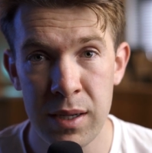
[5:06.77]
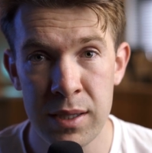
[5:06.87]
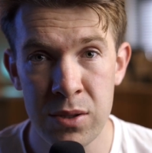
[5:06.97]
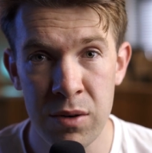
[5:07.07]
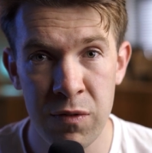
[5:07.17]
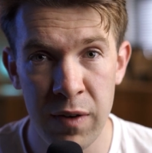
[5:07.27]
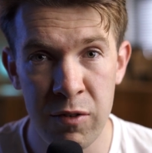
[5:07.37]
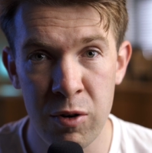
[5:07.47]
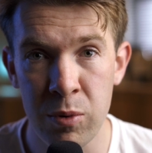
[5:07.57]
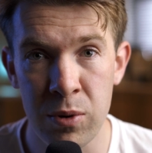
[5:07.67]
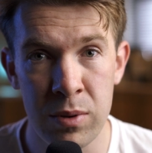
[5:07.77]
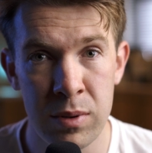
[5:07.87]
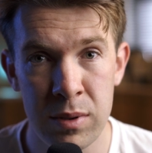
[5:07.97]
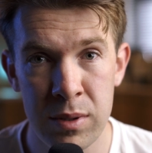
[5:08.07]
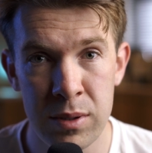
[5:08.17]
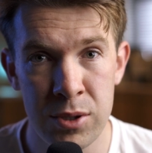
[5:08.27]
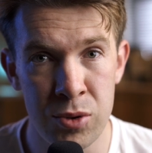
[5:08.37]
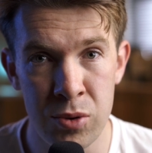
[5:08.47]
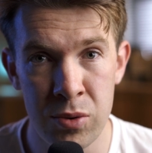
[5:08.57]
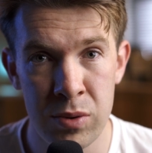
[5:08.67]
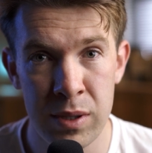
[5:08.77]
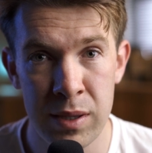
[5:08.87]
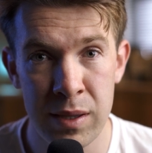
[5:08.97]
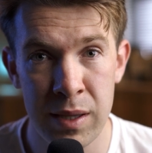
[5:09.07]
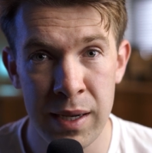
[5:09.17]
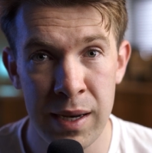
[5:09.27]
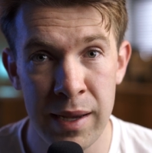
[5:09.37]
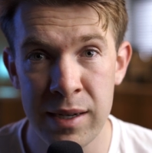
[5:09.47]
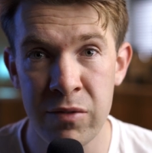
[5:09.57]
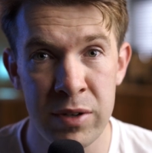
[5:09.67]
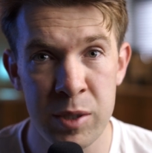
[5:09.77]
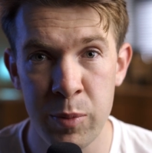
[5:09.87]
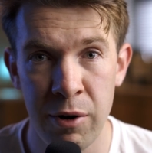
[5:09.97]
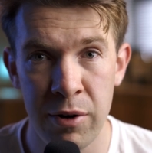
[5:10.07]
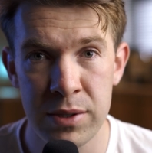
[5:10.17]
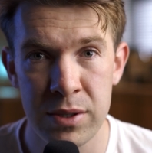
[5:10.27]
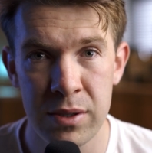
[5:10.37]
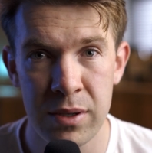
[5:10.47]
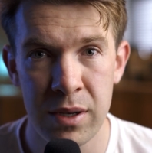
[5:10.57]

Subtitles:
is not favorable to the collective experience.